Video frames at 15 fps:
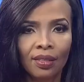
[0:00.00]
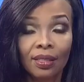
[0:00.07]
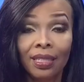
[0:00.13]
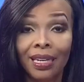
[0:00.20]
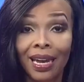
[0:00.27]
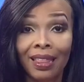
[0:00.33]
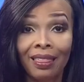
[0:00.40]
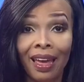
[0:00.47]

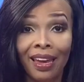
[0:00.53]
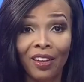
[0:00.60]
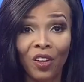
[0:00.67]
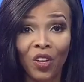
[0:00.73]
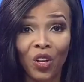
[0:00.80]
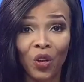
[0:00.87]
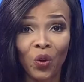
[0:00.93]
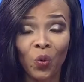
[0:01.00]
Danae,
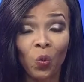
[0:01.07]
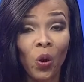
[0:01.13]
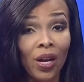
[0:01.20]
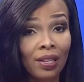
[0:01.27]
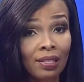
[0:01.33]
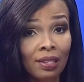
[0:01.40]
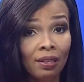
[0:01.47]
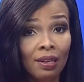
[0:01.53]
thank you.
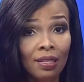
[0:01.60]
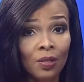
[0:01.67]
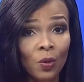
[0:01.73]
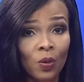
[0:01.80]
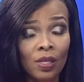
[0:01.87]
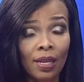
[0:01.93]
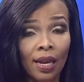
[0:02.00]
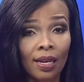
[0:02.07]
West
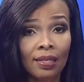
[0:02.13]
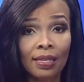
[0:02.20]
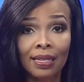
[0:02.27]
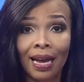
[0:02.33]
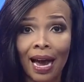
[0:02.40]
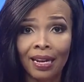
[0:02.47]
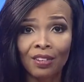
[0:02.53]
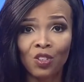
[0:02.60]
also says
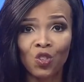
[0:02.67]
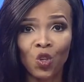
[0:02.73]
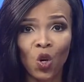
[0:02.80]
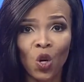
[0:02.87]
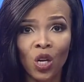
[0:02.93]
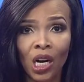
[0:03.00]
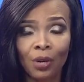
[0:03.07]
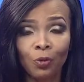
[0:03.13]
he got his
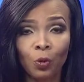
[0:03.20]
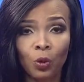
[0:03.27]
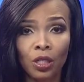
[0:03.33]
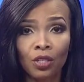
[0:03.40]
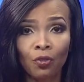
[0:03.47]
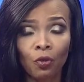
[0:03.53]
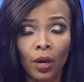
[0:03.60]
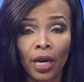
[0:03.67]
start after
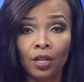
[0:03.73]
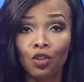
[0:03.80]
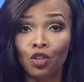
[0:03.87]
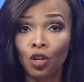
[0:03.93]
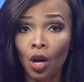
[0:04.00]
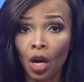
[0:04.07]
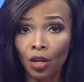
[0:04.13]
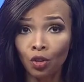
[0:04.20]
his friend
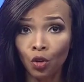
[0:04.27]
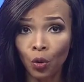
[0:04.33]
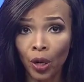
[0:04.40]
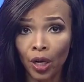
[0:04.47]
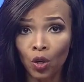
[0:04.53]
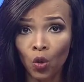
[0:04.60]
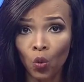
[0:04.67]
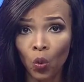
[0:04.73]
Sean
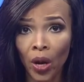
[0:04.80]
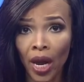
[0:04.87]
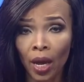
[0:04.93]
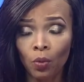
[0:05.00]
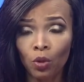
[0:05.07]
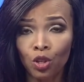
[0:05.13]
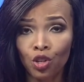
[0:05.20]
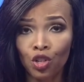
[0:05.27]
Trey
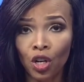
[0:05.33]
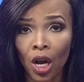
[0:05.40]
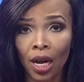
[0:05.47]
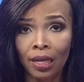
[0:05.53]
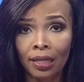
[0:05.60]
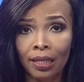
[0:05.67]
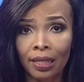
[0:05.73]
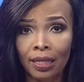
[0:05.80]
Grant was
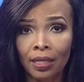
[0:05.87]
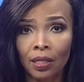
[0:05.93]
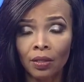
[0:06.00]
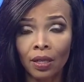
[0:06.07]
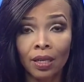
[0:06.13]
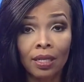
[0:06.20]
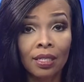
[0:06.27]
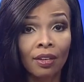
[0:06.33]
shot and
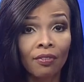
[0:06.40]
killed at a